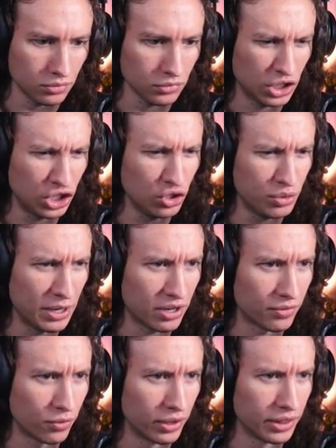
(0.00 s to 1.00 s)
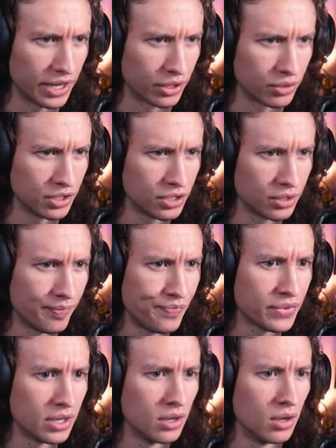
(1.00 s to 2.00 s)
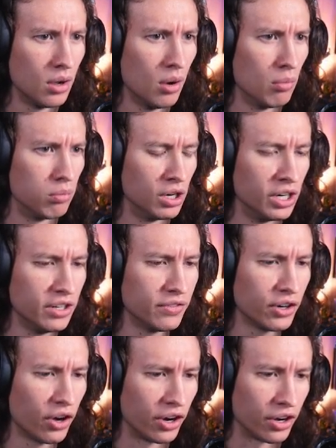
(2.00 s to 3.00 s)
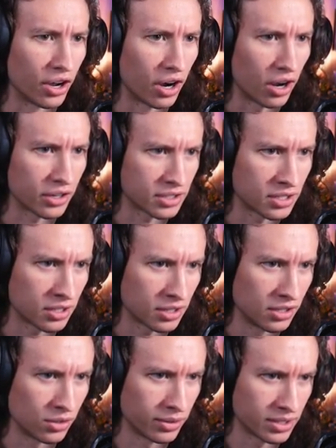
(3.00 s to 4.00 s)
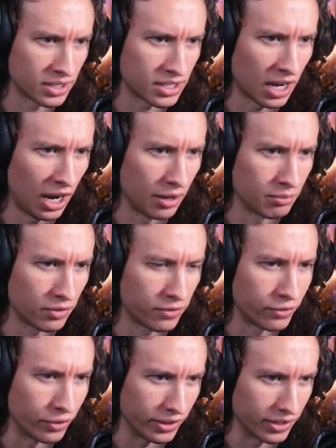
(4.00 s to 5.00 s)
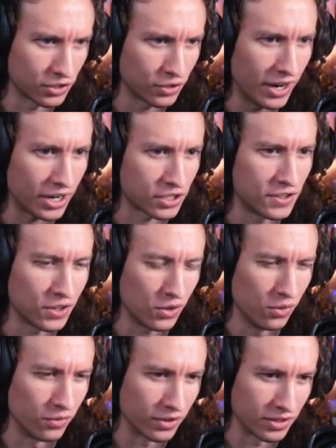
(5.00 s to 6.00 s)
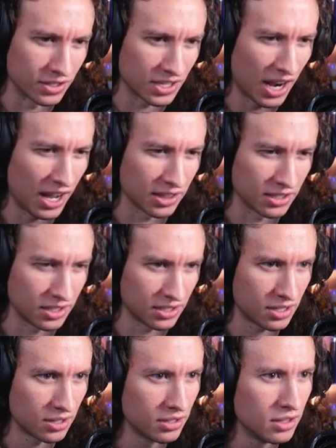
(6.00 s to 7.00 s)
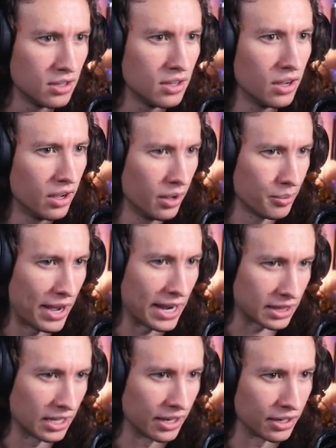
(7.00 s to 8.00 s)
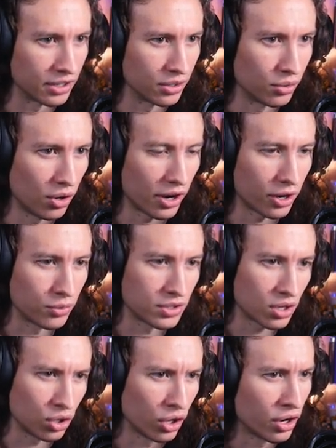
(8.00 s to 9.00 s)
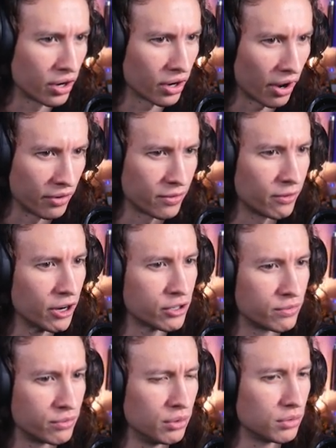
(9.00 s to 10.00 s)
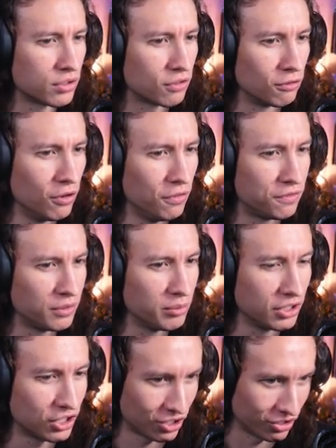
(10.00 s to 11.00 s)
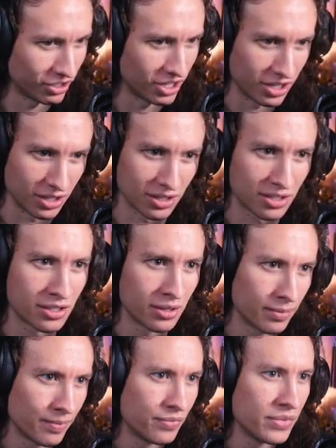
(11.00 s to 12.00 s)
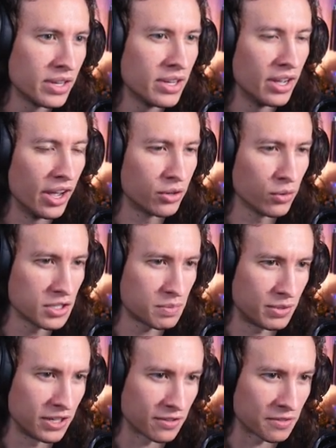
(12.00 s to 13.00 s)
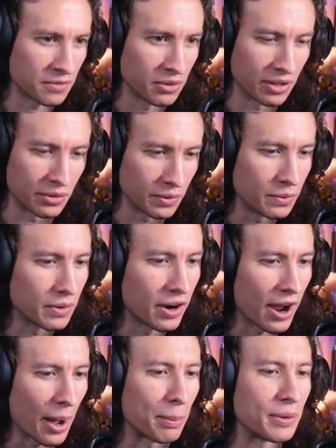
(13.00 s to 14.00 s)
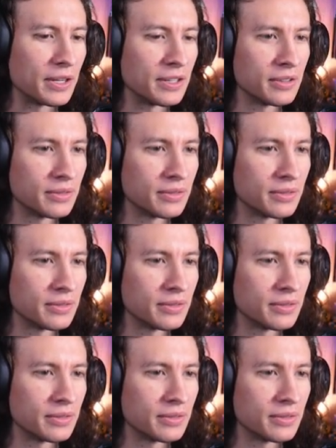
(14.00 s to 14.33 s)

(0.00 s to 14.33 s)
Do you speak a foreign language? Believe it or not, there was a time before the trash took over this island. Back then, the water was clear and fresh fruit grew from the trees. It was peaceful and we were happy.